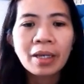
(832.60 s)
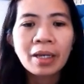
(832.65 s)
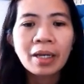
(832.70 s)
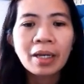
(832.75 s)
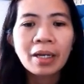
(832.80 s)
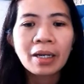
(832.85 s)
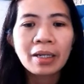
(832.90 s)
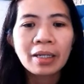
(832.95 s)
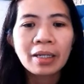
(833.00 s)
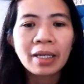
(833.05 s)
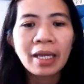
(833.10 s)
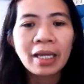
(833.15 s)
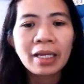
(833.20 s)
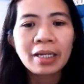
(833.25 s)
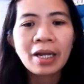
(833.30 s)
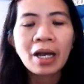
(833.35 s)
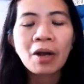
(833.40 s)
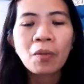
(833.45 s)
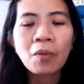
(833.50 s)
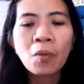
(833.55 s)
Okay,
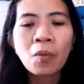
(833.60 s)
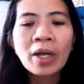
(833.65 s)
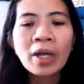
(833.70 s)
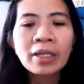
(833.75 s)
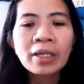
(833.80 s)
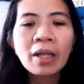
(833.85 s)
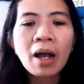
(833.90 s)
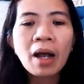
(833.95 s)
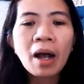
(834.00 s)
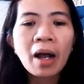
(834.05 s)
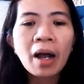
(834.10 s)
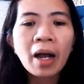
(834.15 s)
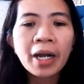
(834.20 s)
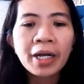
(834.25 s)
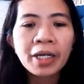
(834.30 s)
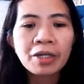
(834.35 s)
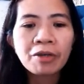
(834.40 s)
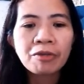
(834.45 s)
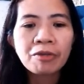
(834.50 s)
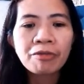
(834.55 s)
now what are the
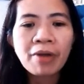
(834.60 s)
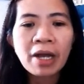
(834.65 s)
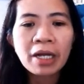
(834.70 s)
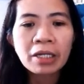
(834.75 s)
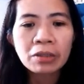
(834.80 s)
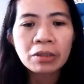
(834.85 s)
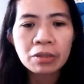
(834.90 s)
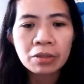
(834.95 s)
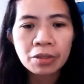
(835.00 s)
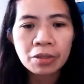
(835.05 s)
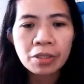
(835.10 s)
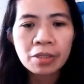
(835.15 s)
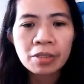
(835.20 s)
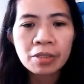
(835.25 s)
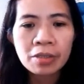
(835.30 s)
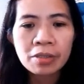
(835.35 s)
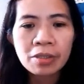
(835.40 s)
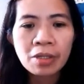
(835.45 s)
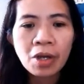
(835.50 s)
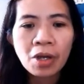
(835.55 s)
factors
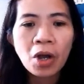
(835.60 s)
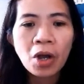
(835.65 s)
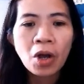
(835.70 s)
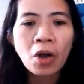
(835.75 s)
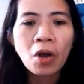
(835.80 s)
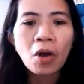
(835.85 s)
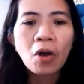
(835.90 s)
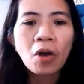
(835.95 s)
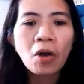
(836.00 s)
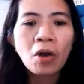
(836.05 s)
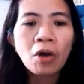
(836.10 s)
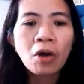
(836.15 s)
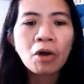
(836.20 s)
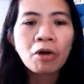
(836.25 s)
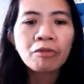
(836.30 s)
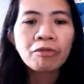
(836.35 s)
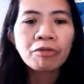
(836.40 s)
of